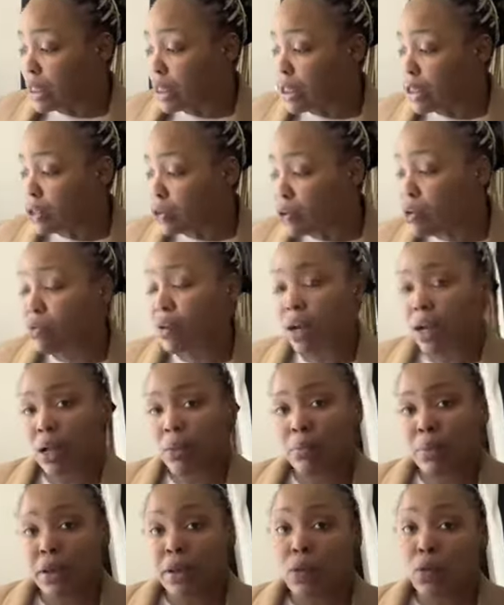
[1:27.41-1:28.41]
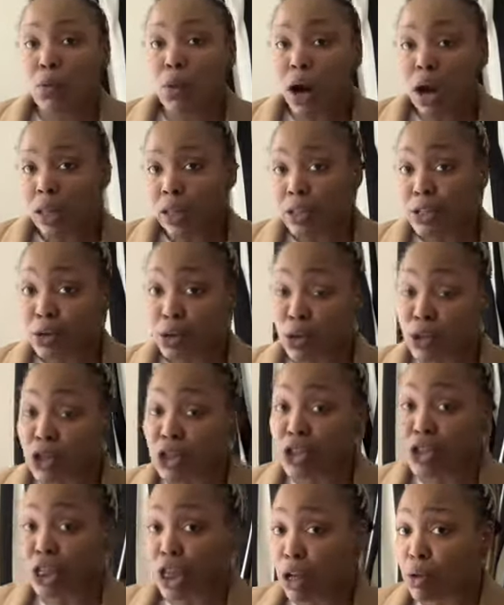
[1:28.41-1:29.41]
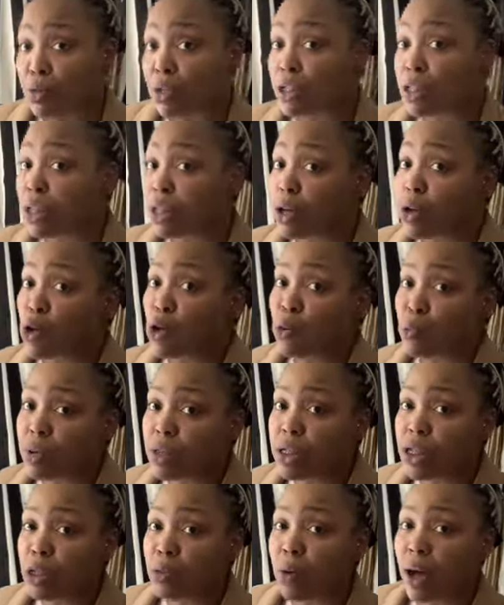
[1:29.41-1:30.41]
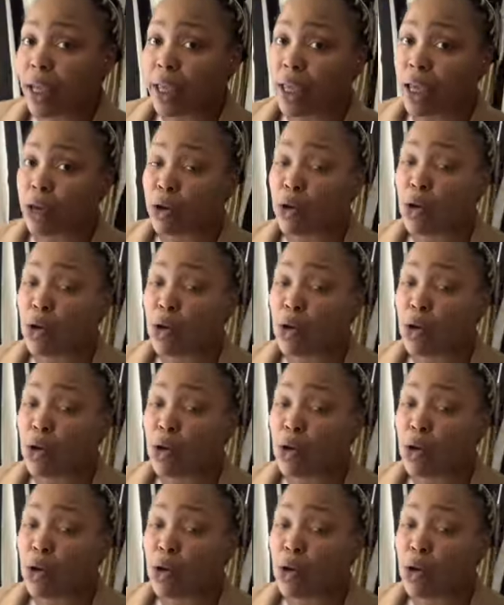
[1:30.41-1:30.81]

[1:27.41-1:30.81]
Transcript: to recommend wireless ultrasounds to the OBGYN